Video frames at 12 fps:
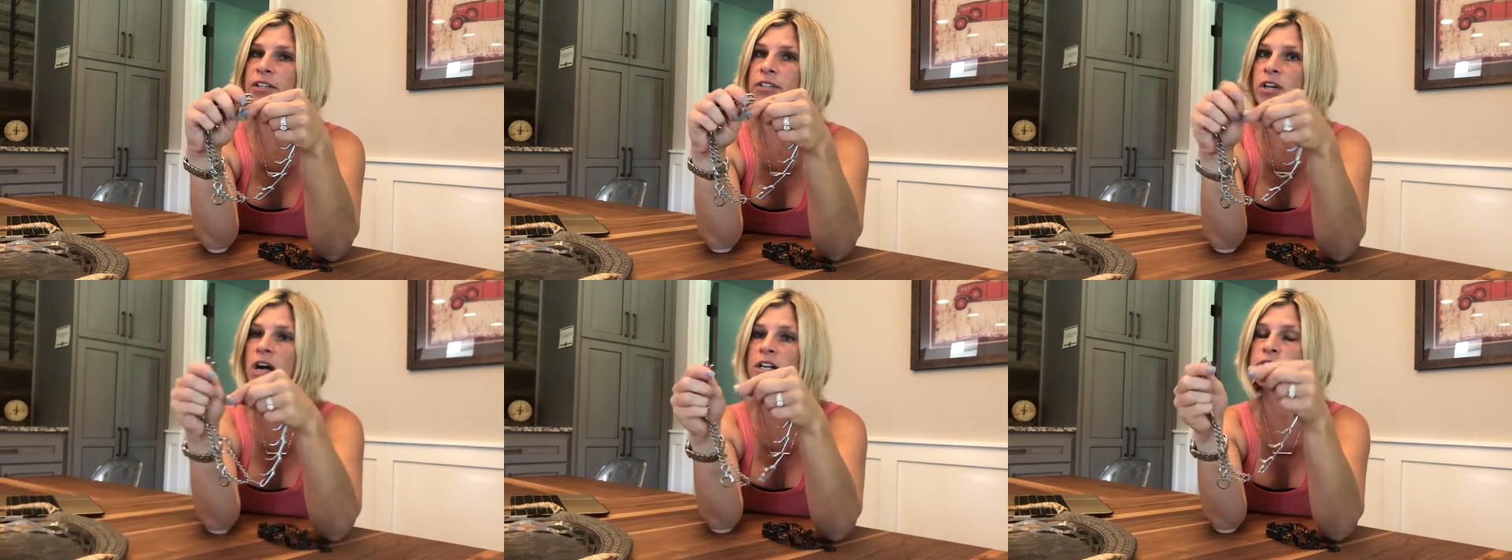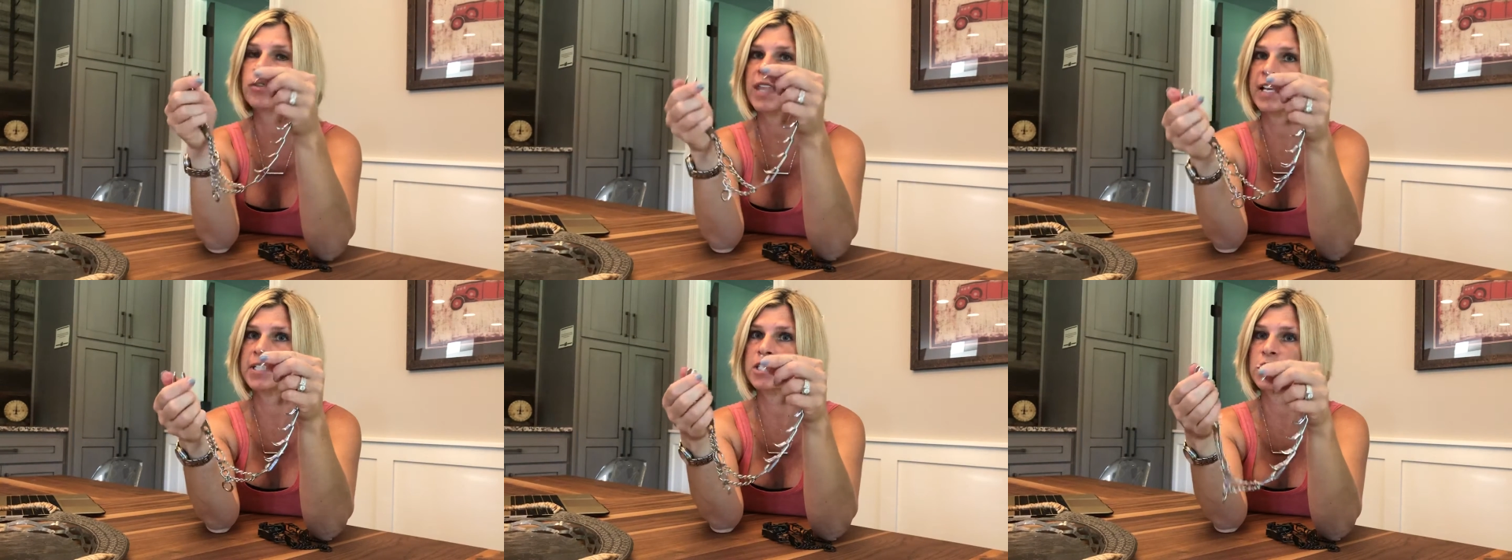your dog so
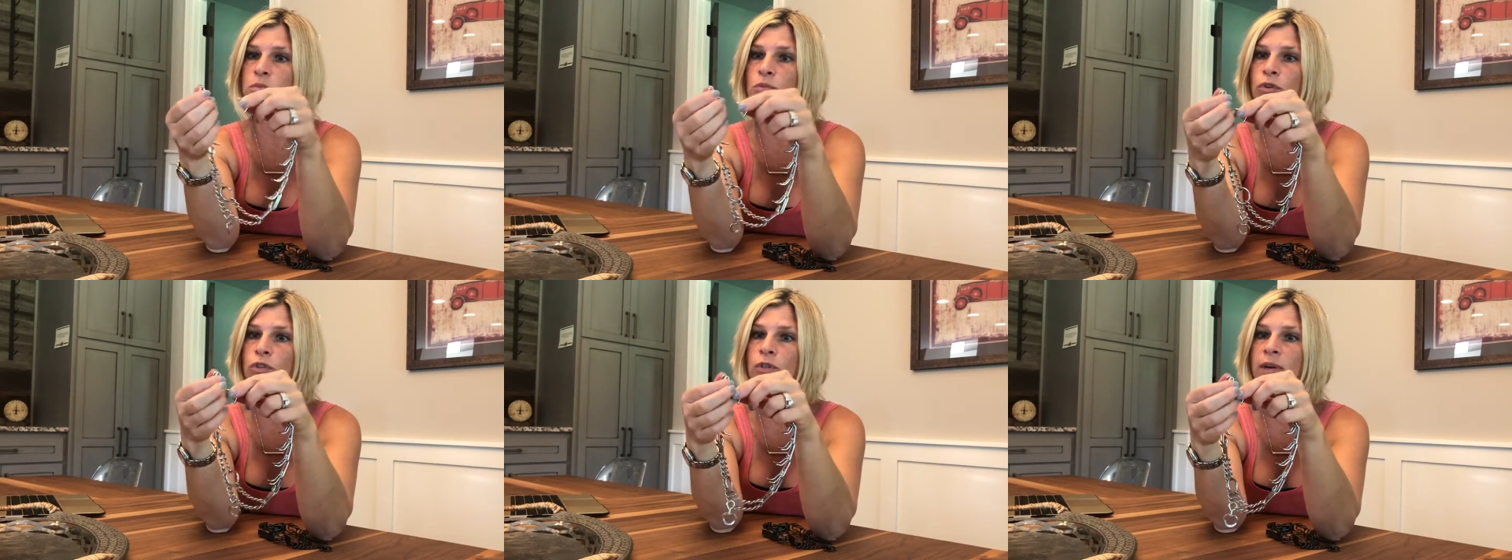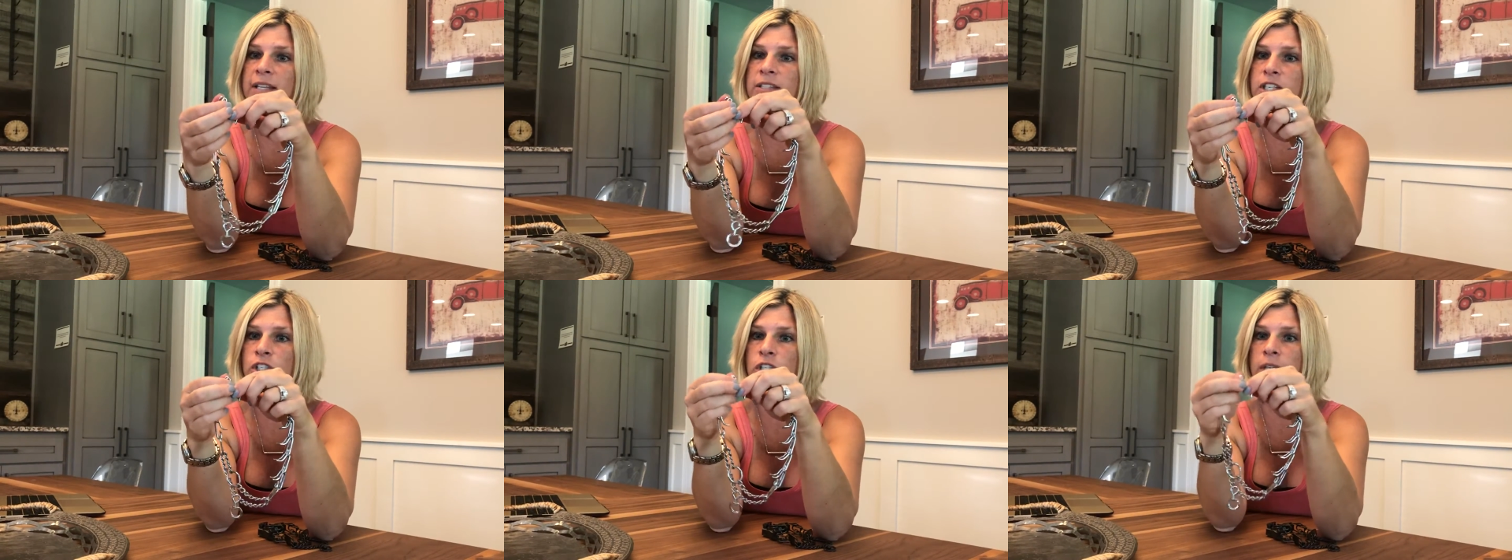that it's a smooth
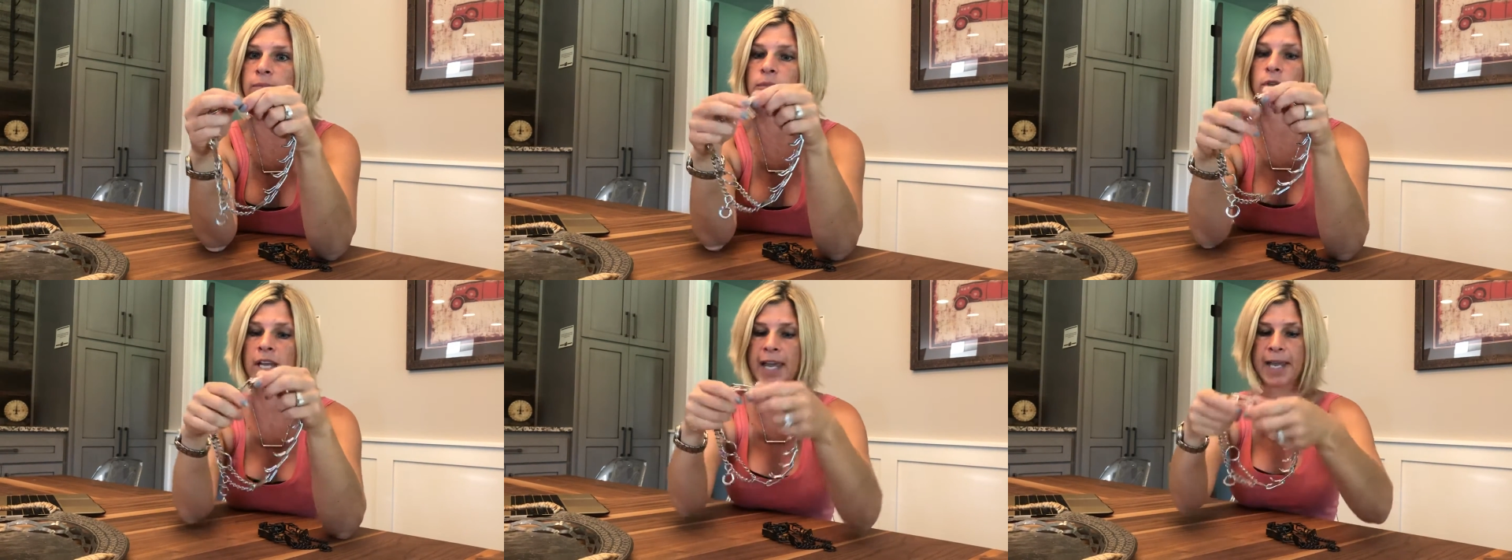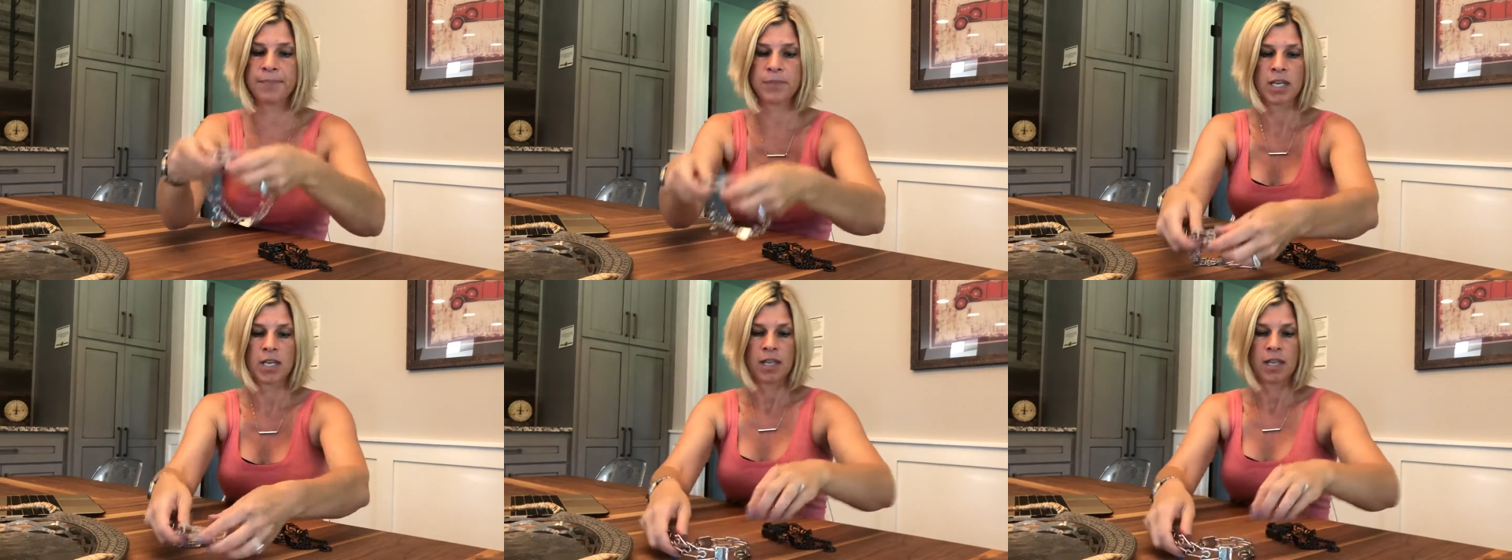transition, okay?